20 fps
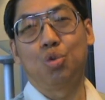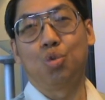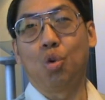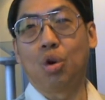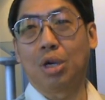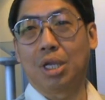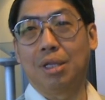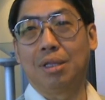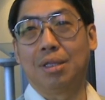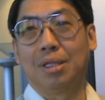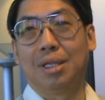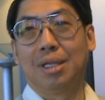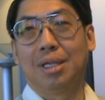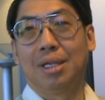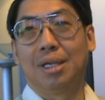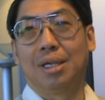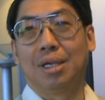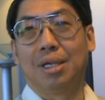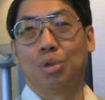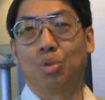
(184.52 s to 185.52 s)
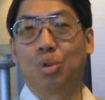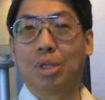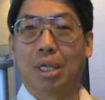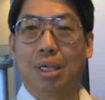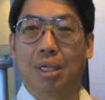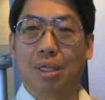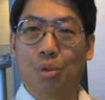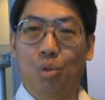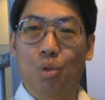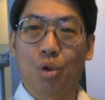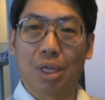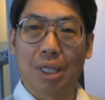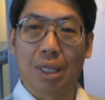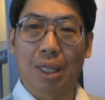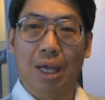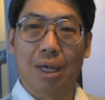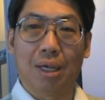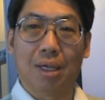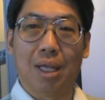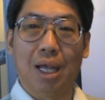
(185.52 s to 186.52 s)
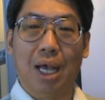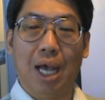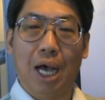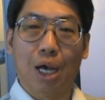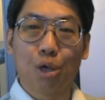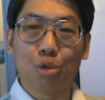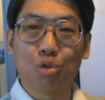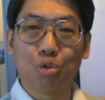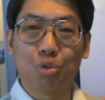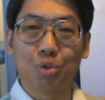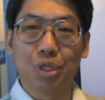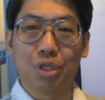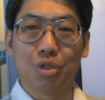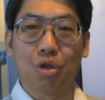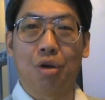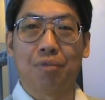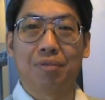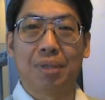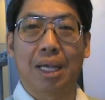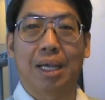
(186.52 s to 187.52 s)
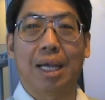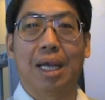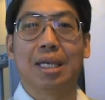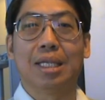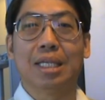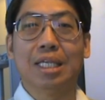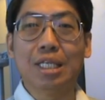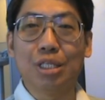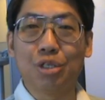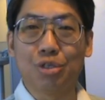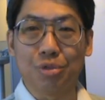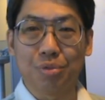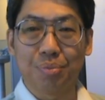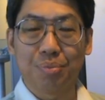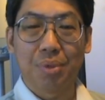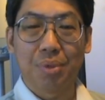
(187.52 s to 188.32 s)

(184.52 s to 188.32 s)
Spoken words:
working on how to resolve that kind of issue.